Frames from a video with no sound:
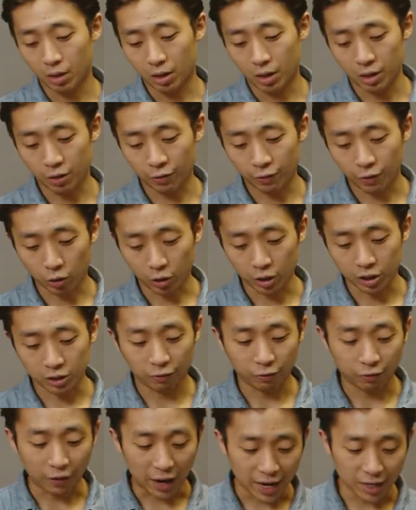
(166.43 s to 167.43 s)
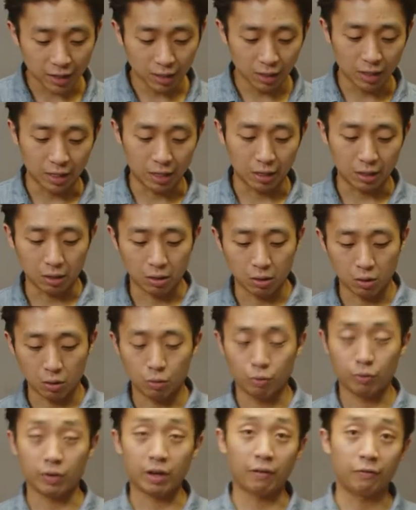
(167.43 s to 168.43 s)
And of course, finally,
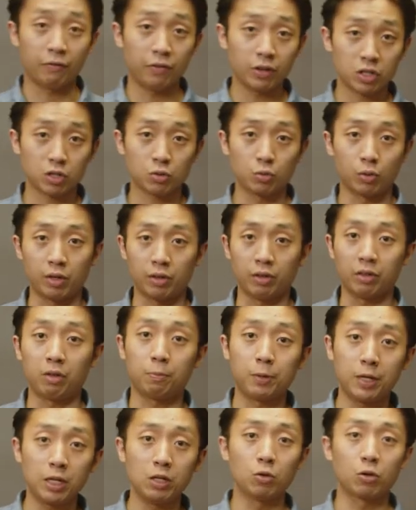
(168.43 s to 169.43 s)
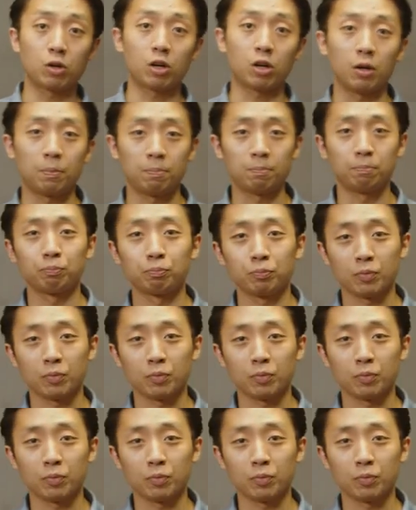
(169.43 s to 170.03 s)
we have this one, the Pinot Cup.